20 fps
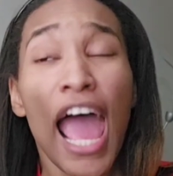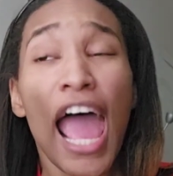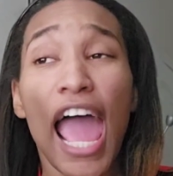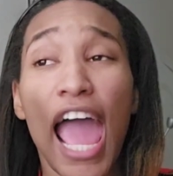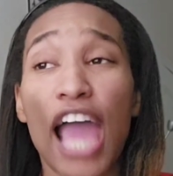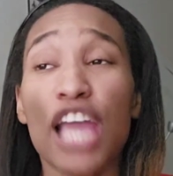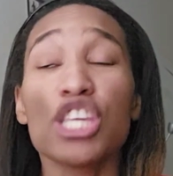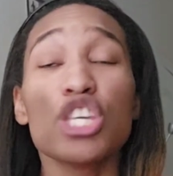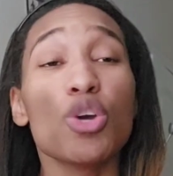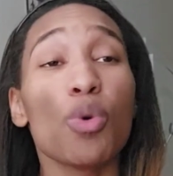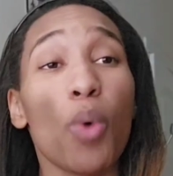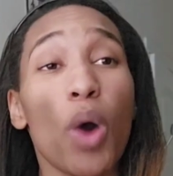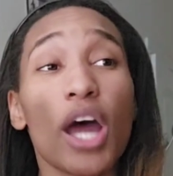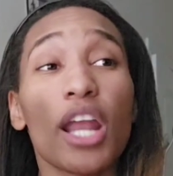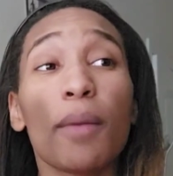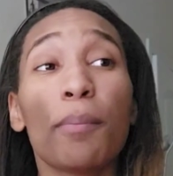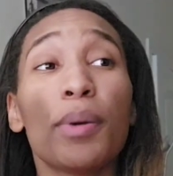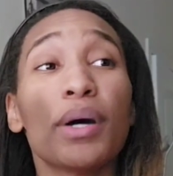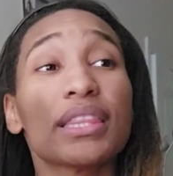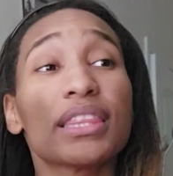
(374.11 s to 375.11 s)
And you want to
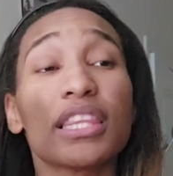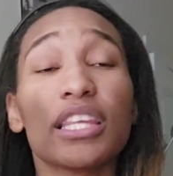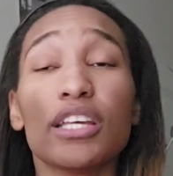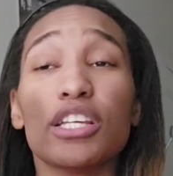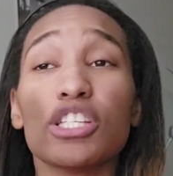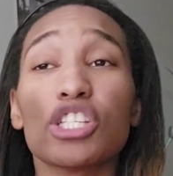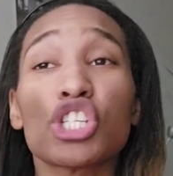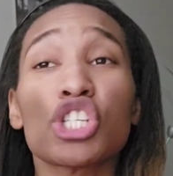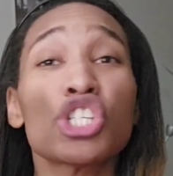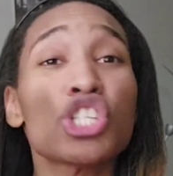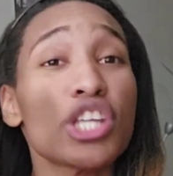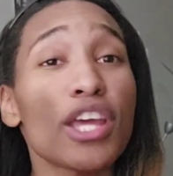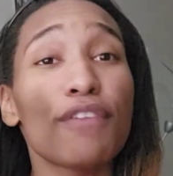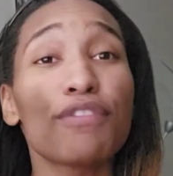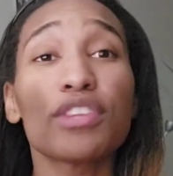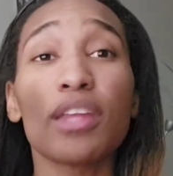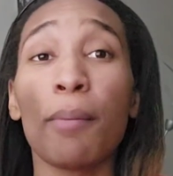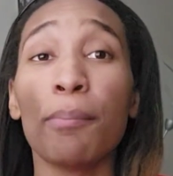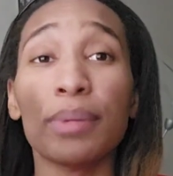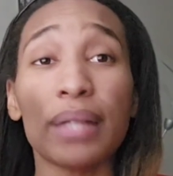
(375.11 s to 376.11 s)
put the shift
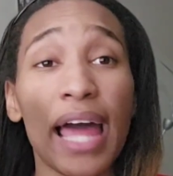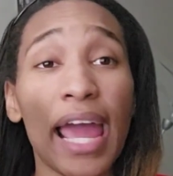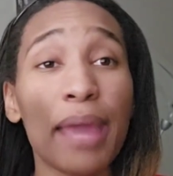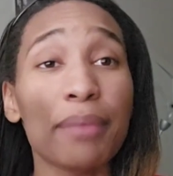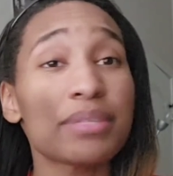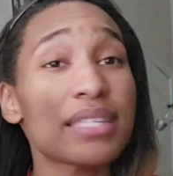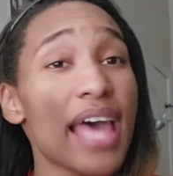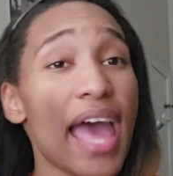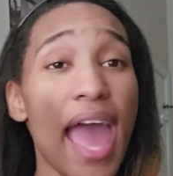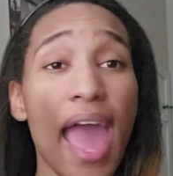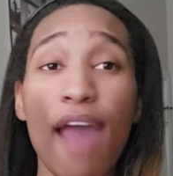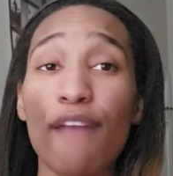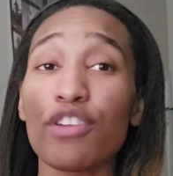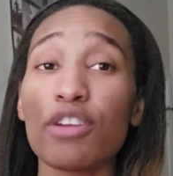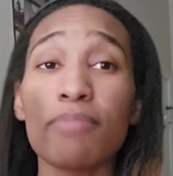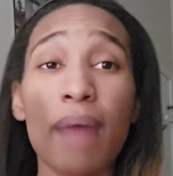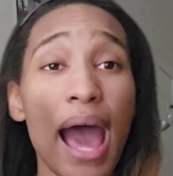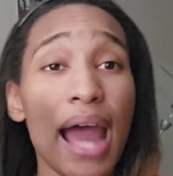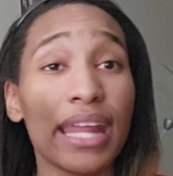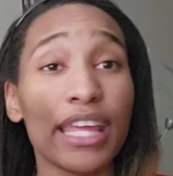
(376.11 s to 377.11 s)
the blame to
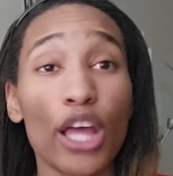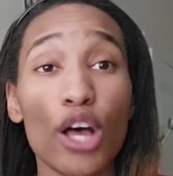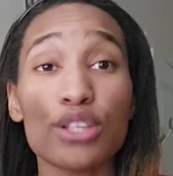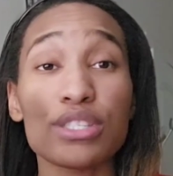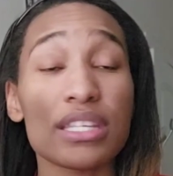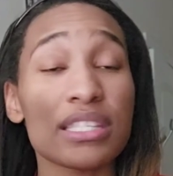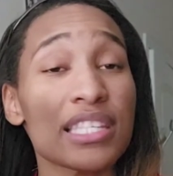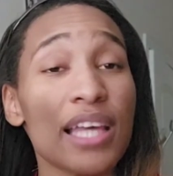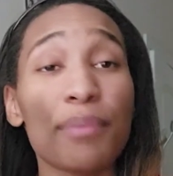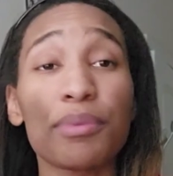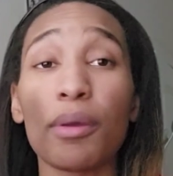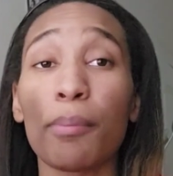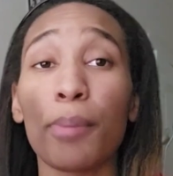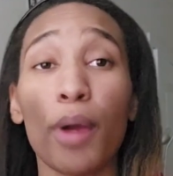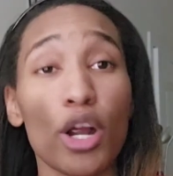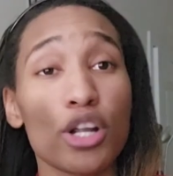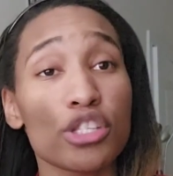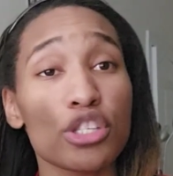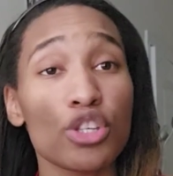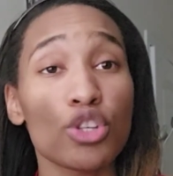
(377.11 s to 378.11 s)
everybody else except the
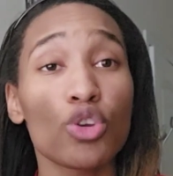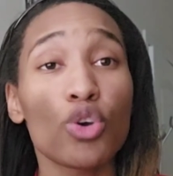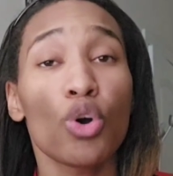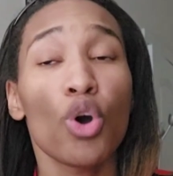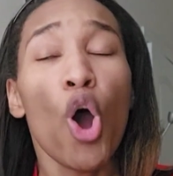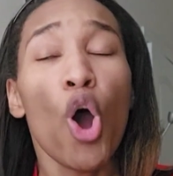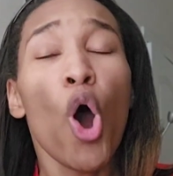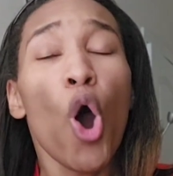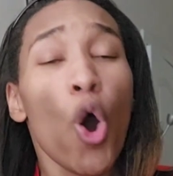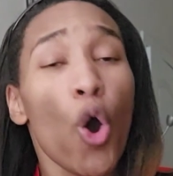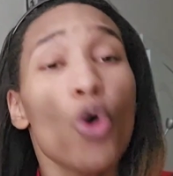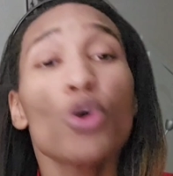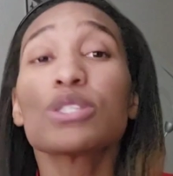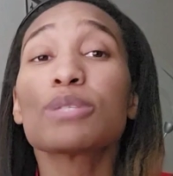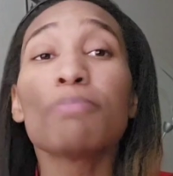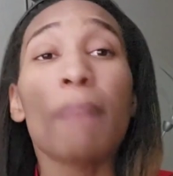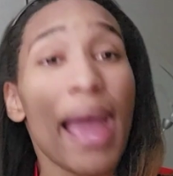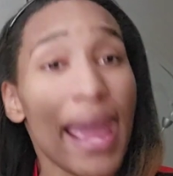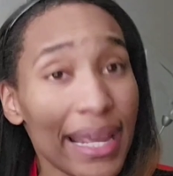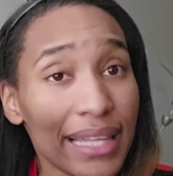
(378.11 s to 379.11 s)
person who's
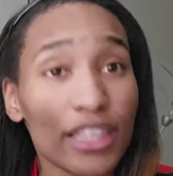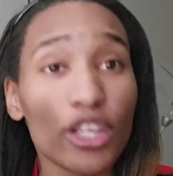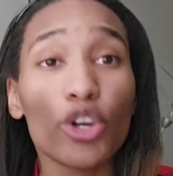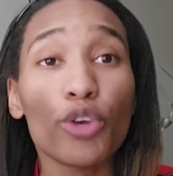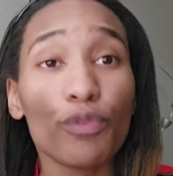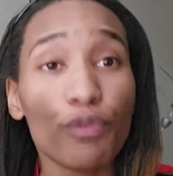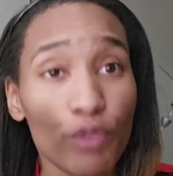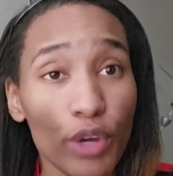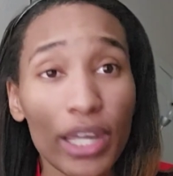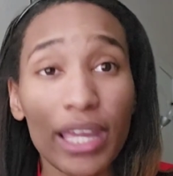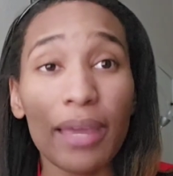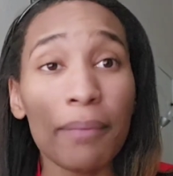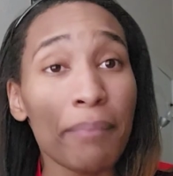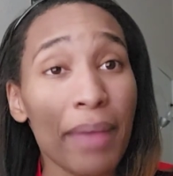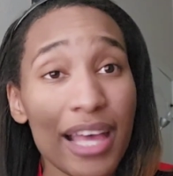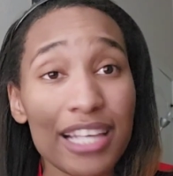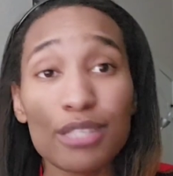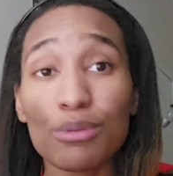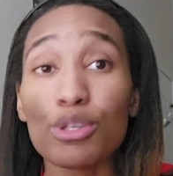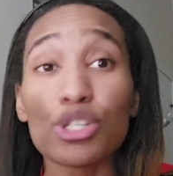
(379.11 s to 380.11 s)
made the freaking
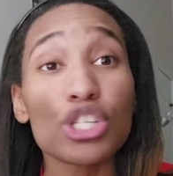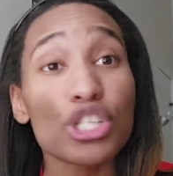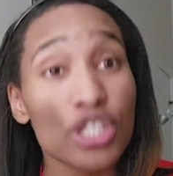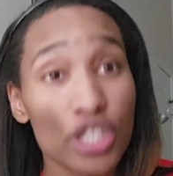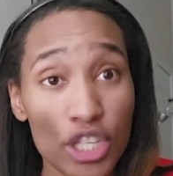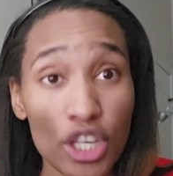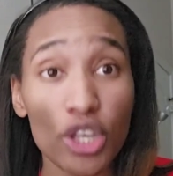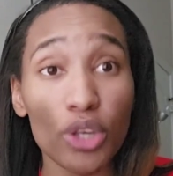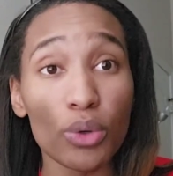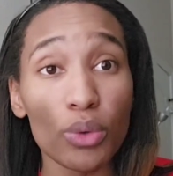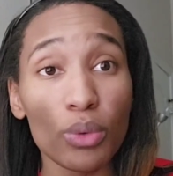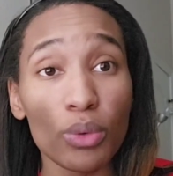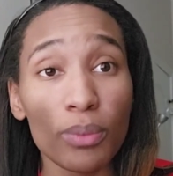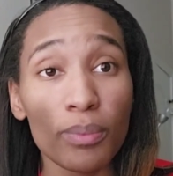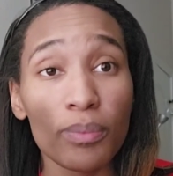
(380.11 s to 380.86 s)
mess, which is you.